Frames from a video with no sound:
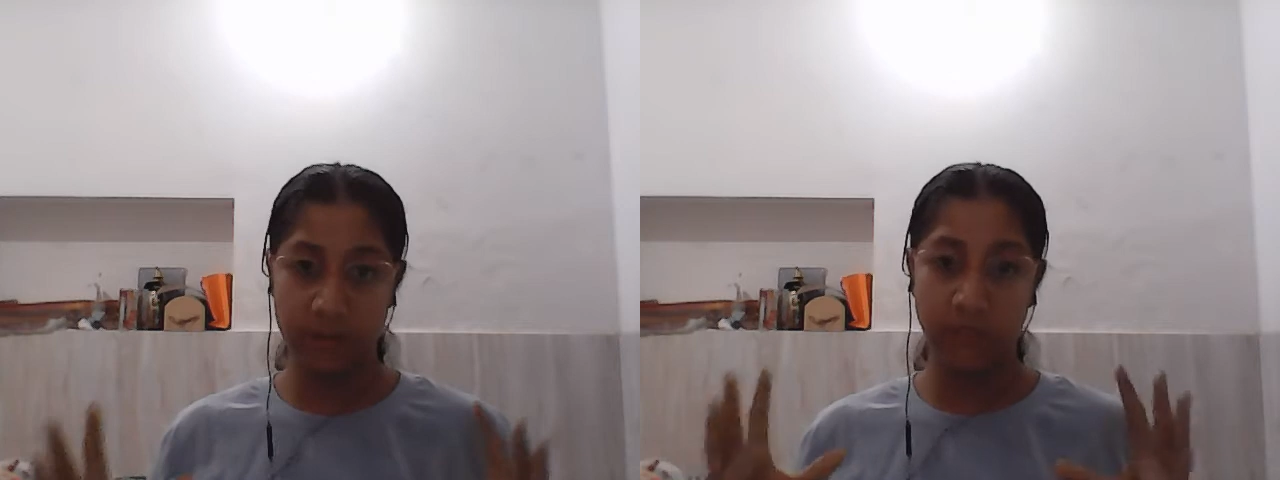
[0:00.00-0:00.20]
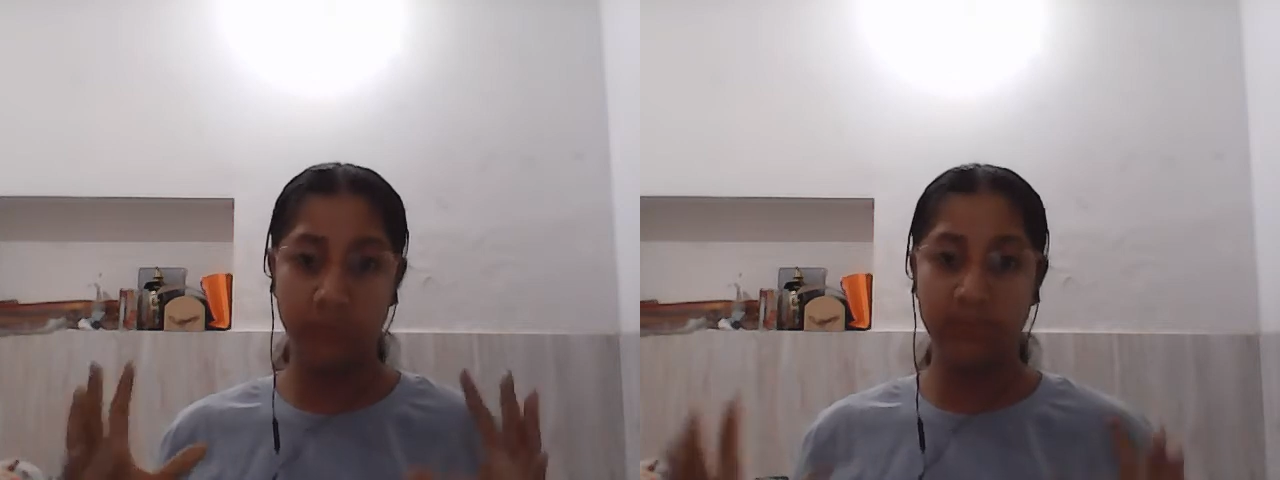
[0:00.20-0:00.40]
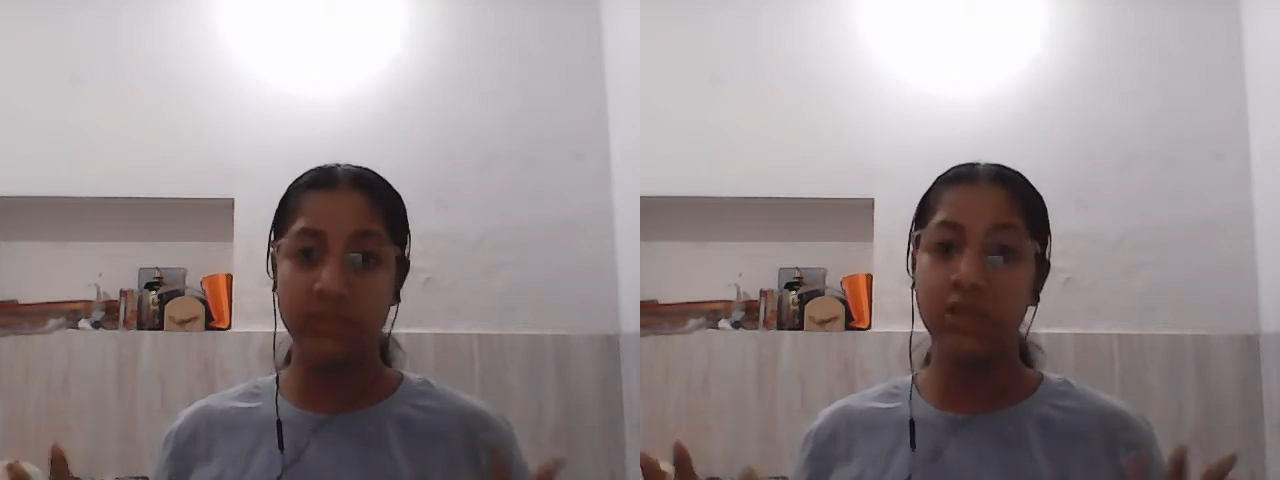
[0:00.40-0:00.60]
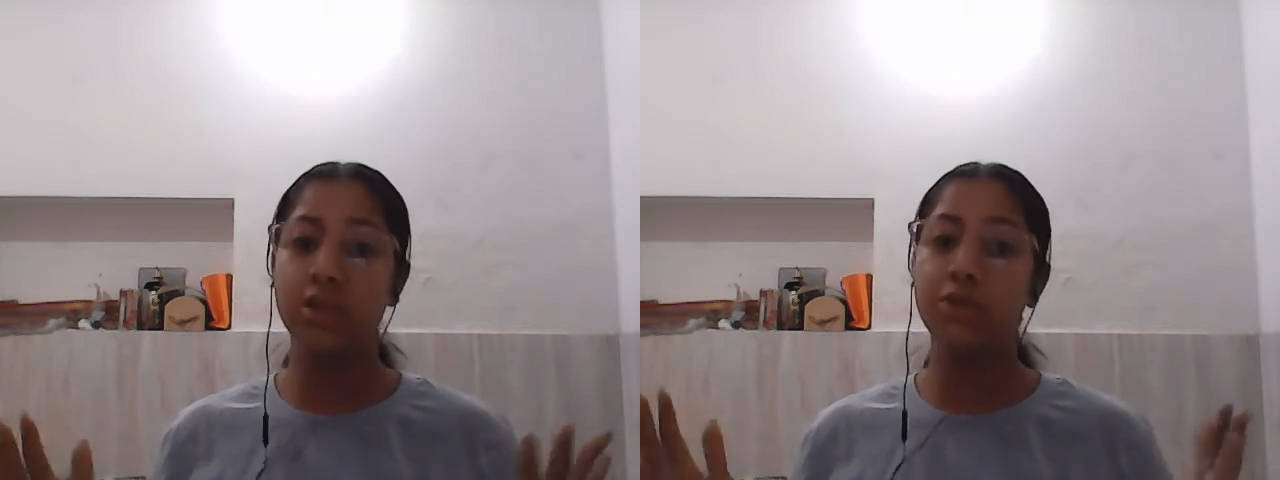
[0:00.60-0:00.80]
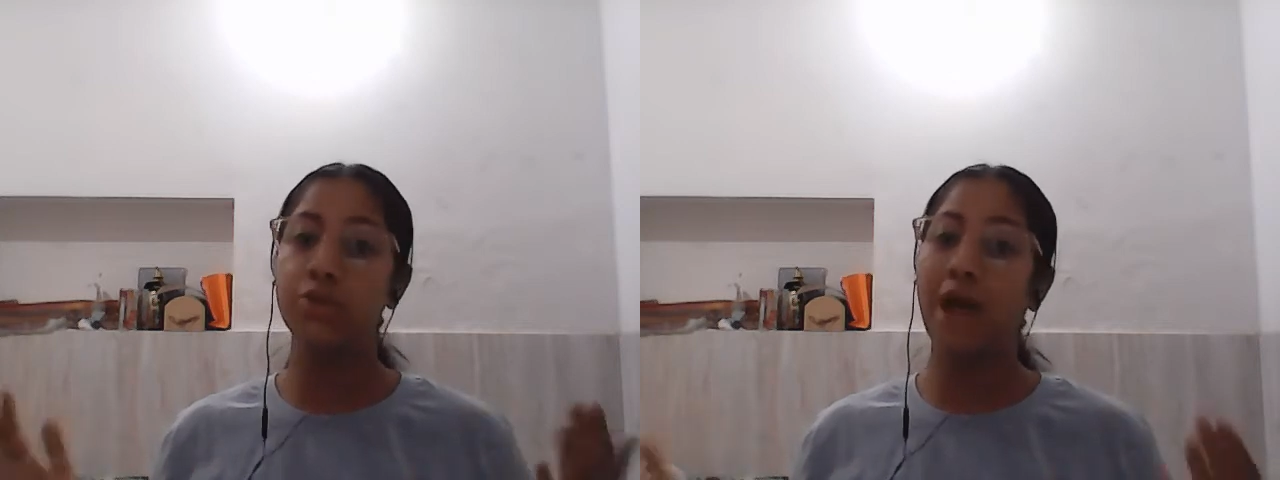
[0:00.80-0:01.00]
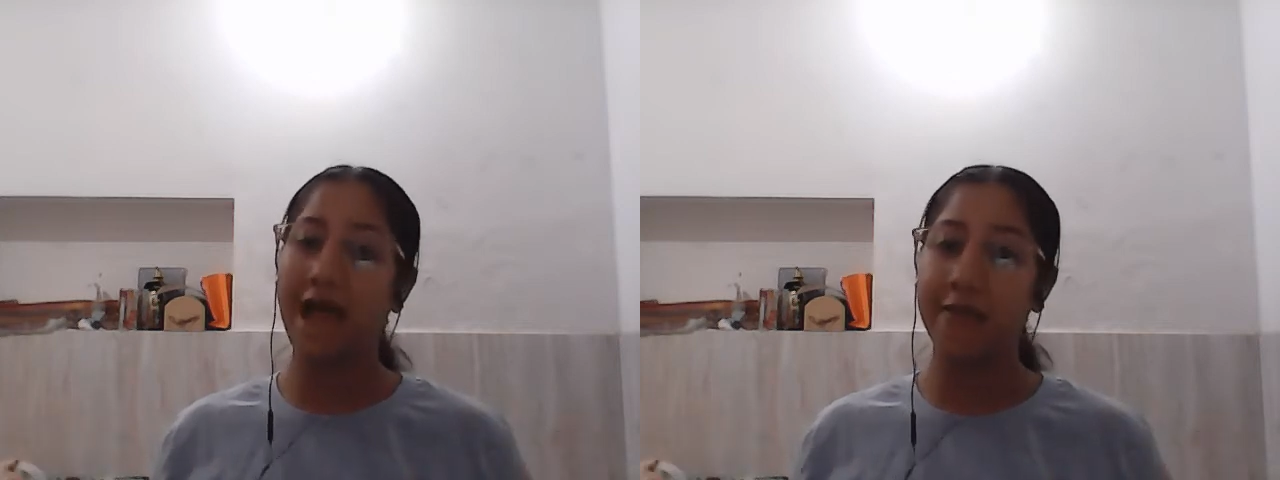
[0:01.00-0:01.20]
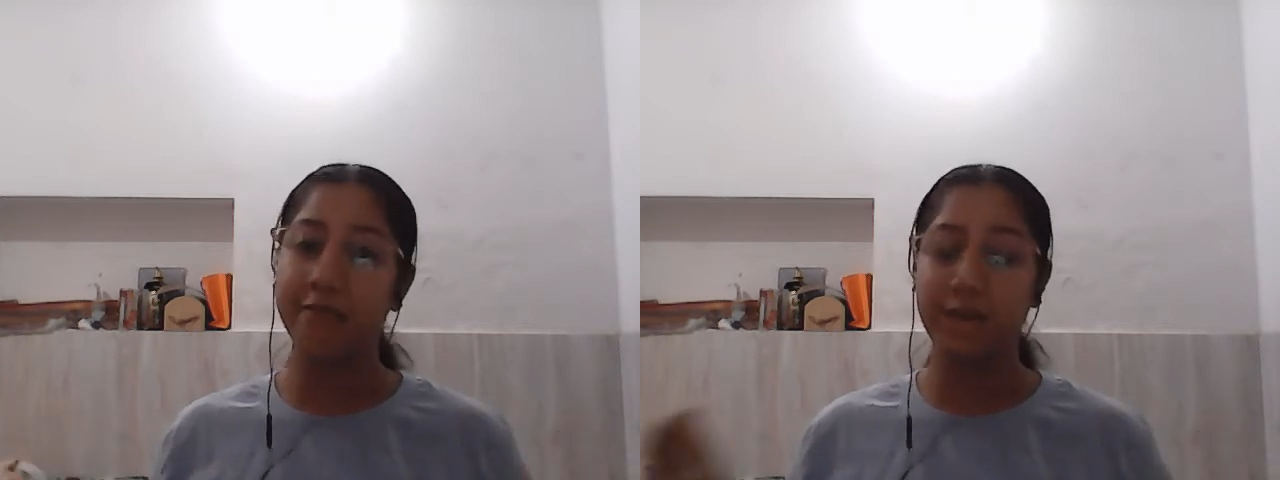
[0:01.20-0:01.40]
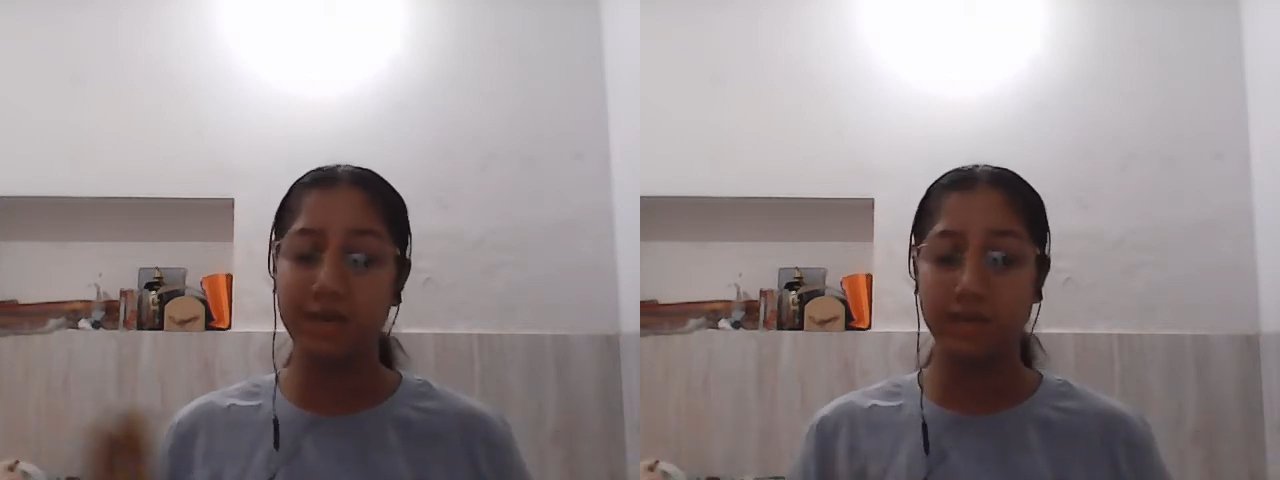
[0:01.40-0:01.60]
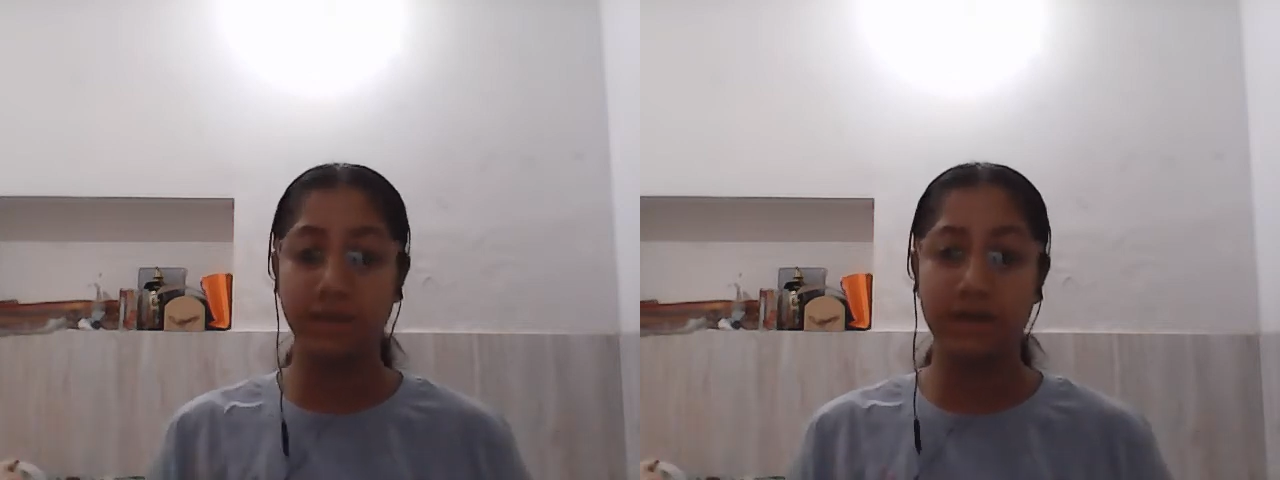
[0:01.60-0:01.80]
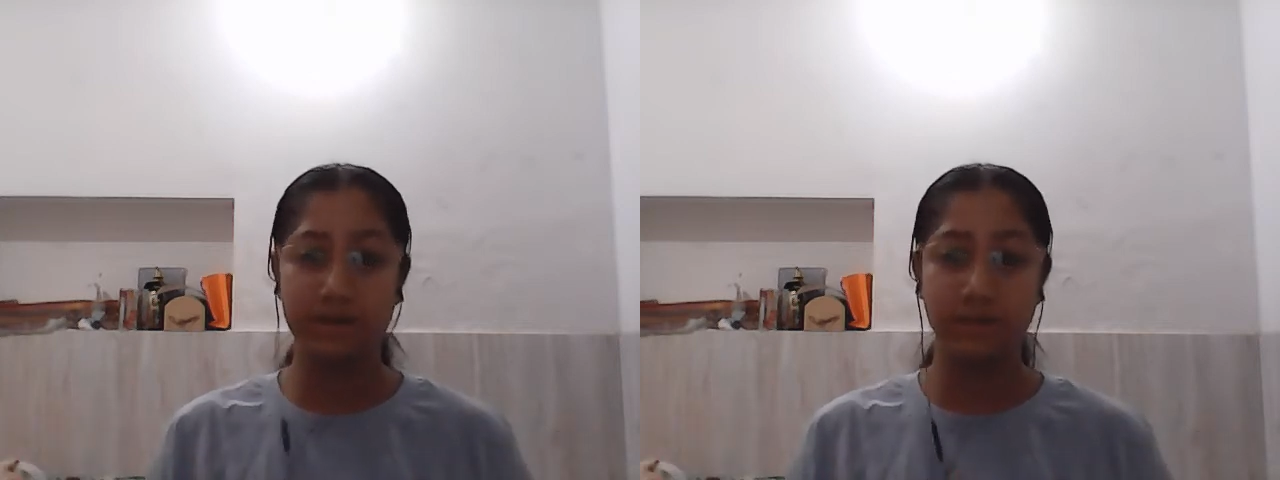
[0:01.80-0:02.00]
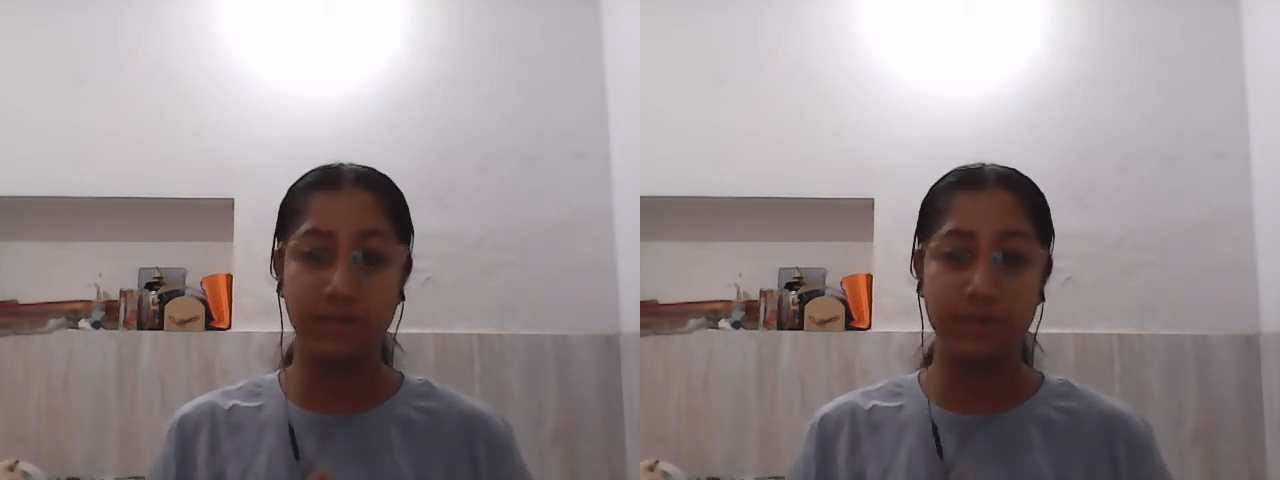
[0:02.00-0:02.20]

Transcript: So basically you have been explained in the